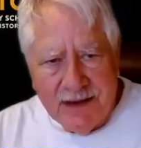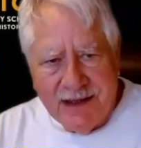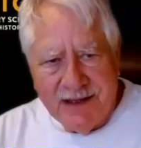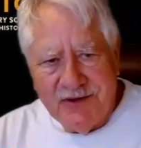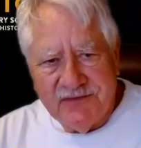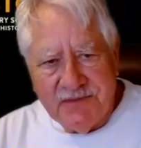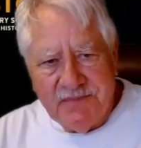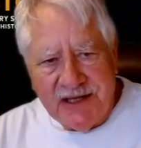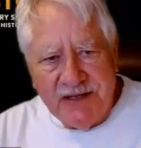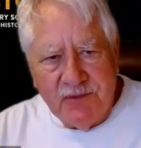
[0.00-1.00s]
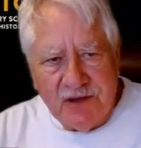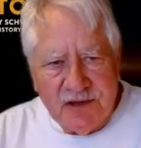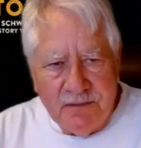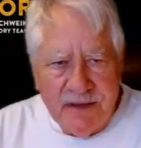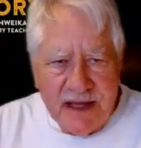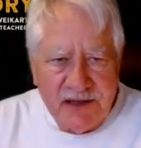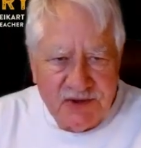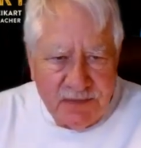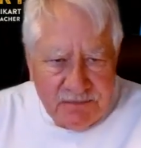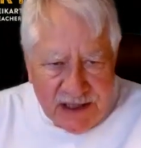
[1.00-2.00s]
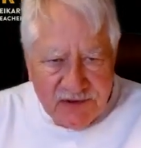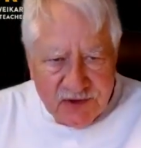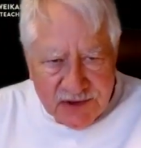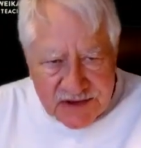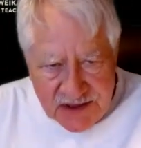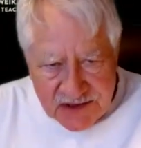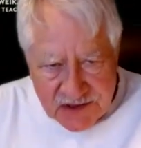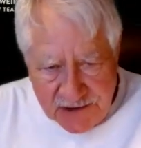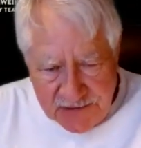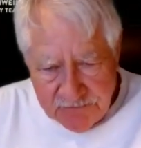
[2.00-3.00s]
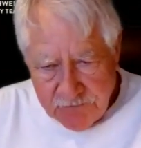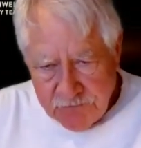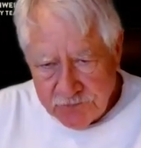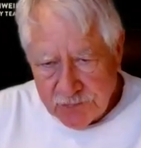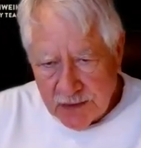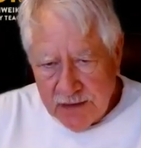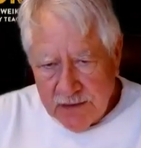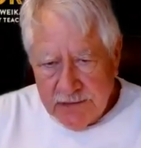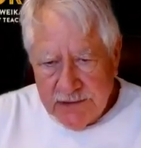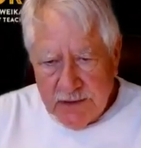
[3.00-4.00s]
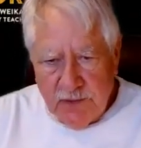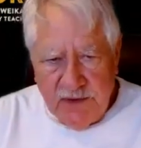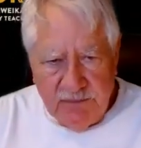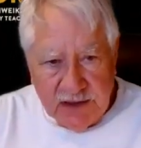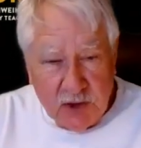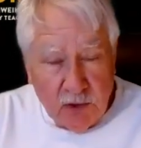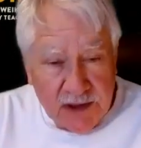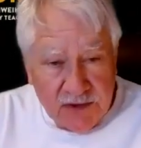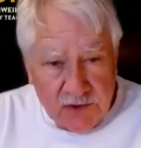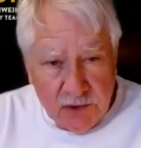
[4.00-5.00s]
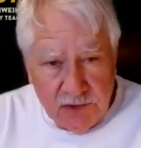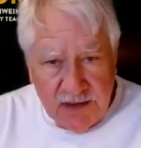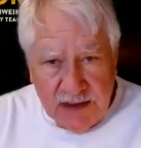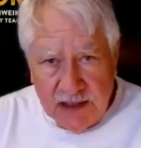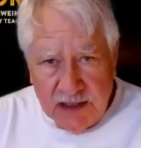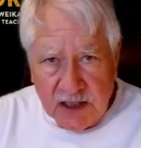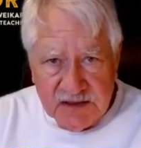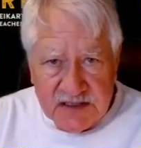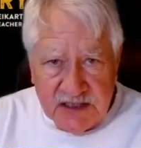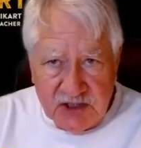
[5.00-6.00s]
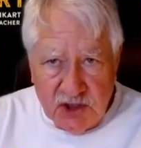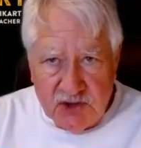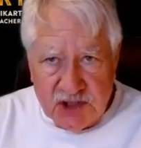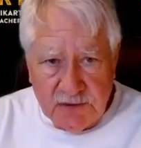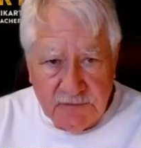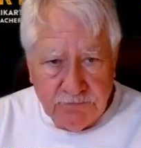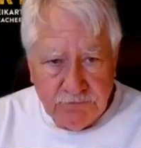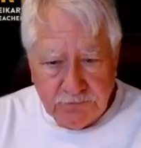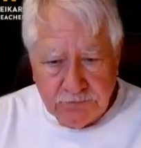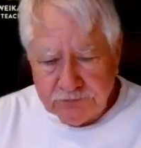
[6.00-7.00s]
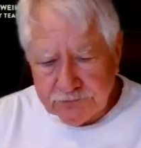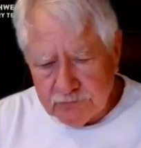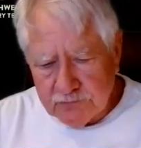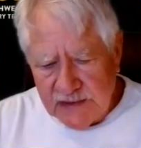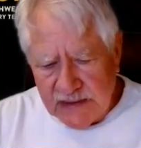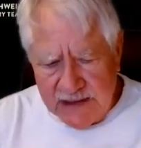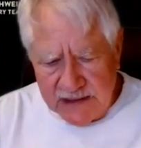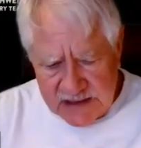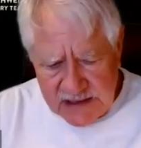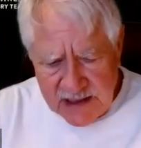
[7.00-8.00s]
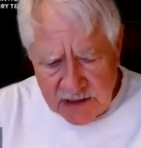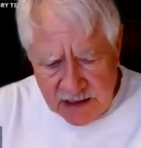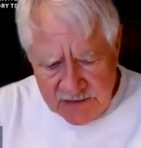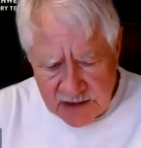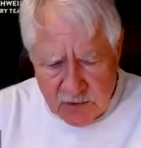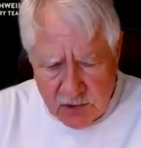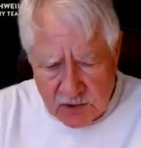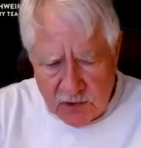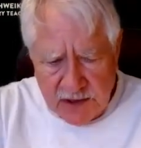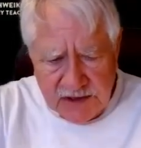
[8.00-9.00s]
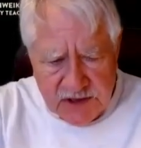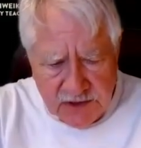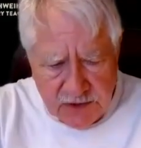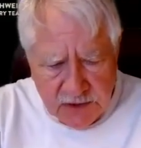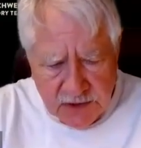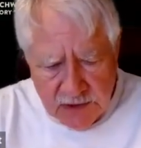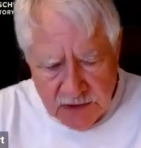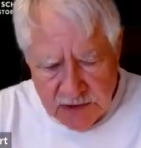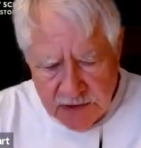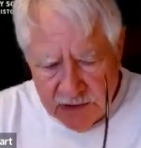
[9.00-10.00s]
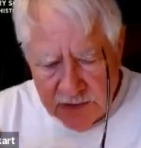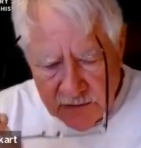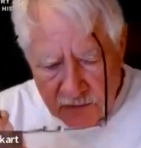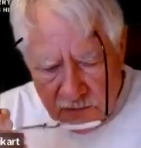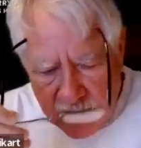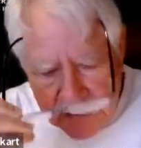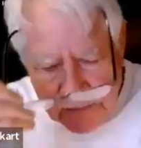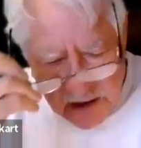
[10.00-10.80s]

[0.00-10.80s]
Hello, everybody. Welcome back to Patriots History. We've been going through the Constitution, and today I think we're going to wrap